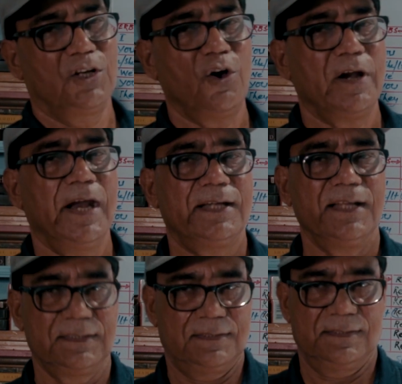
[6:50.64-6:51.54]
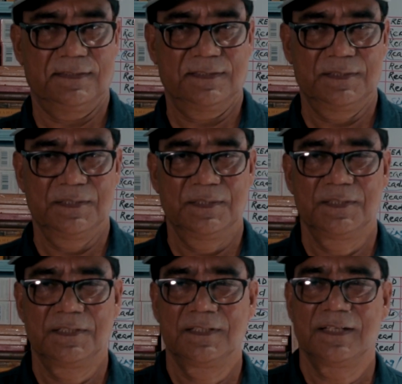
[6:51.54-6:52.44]
or hateth.
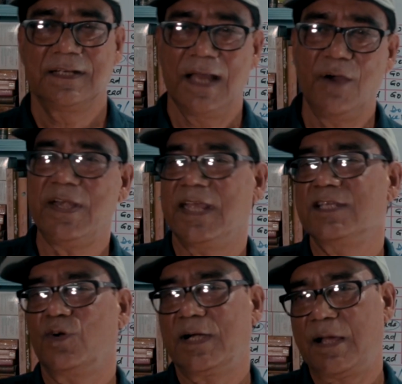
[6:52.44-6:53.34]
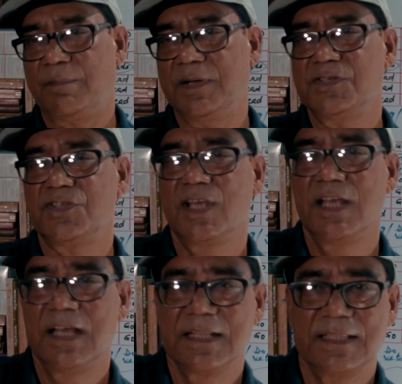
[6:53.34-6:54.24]
Nowadays what happens,
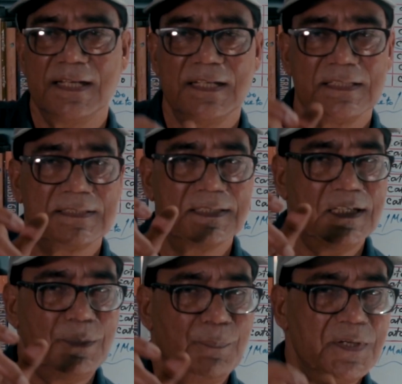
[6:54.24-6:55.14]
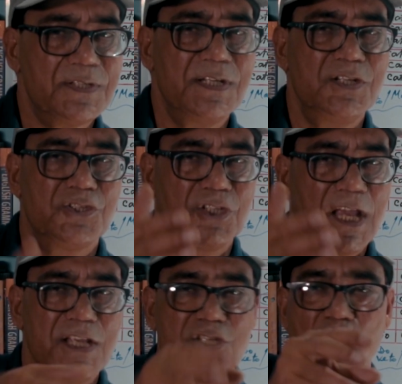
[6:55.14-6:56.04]
the third person
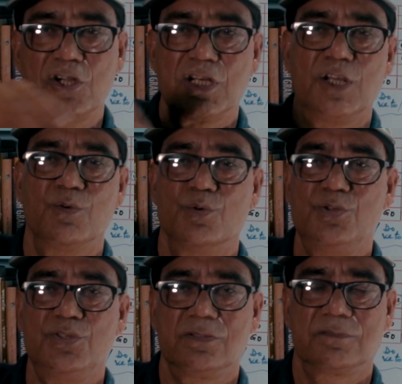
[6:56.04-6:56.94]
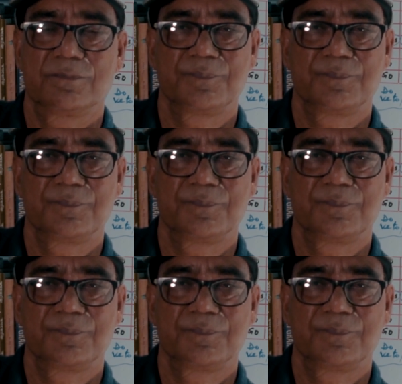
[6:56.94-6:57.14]
TH continues,